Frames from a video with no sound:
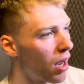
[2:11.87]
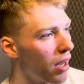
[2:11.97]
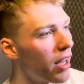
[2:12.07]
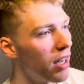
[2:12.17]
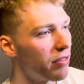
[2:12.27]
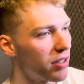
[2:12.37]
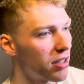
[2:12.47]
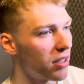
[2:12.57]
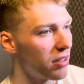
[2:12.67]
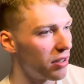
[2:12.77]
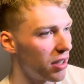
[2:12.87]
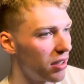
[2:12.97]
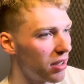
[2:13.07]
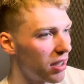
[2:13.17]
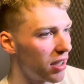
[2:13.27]
Yeah, for sure. You
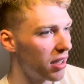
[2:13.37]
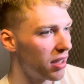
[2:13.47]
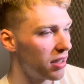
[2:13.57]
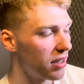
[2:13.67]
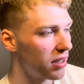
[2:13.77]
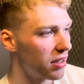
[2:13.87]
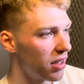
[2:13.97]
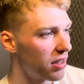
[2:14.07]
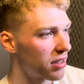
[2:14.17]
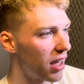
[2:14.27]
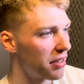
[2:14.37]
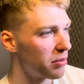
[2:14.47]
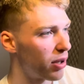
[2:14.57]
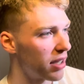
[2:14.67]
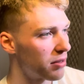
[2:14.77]
know, he there's times in
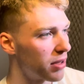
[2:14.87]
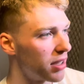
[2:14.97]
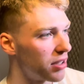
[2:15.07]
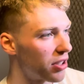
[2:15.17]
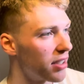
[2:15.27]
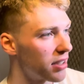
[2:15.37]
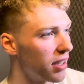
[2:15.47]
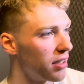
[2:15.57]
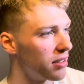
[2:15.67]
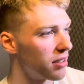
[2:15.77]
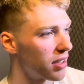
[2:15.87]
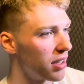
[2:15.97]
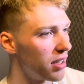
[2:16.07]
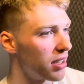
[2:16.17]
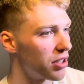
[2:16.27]
practice where he tries to get under our
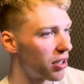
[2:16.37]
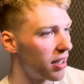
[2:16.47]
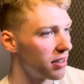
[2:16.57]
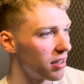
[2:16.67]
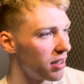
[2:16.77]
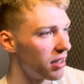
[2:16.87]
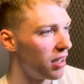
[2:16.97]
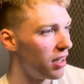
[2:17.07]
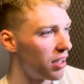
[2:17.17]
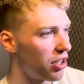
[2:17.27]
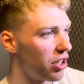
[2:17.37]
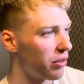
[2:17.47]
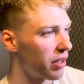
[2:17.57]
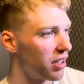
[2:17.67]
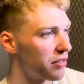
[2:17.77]
skin and he tries to, you know,
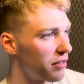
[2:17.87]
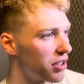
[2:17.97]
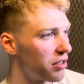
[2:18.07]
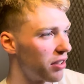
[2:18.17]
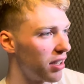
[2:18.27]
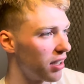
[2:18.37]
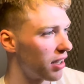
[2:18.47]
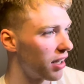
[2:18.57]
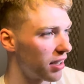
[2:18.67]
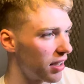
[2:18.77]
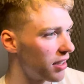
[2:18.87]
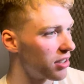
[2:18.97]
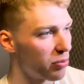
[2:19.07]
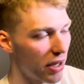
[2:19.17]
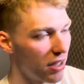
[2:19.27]
get us frustrated and kind of get us
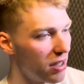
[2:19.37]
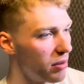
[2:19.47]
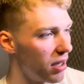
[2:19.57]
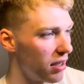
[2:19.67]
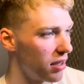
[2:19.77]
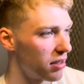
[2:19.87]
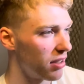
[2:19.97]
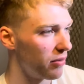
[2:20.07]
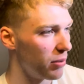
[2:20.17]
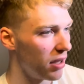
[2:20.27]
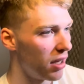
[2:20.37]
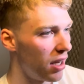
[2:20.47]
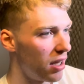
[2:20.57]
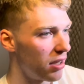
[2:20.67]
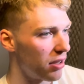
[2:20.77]
sped up and all that stuff. But,
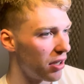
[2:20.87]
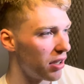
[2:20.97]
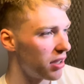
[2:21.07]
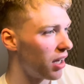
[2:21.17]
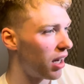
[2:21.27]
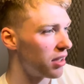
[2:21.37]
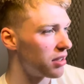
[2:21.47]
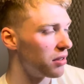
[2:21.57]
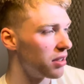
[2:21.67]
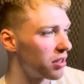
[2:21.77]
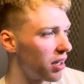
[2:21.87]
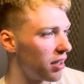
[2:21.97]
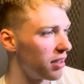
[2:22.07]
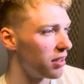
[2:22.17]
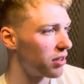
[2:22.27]
you know, all he's doing is trying
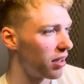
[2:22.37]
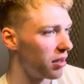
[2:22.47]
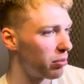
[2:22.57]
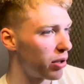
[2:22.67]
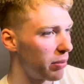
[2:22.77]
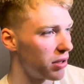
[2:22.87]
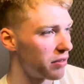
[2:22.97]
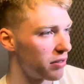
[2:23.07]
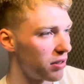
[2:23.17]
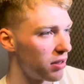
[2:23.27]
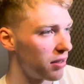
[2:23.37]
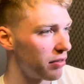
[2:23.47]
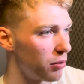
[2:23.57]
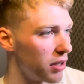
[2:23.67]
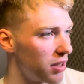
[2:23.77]
to prep us for
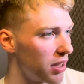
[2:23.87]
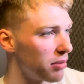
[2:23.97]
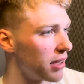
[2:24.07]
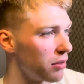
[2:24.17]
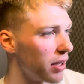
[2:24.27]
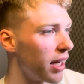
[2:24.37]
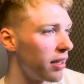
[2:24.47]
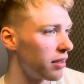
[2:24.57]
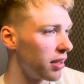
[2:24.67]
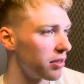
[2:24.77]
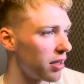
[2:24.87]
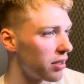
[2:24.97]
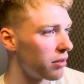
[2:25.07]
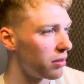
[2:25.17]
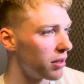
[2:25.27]
what teams like Duquesne are going to try to
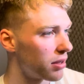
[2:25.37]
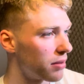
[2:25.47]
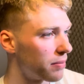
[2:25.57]
do to us.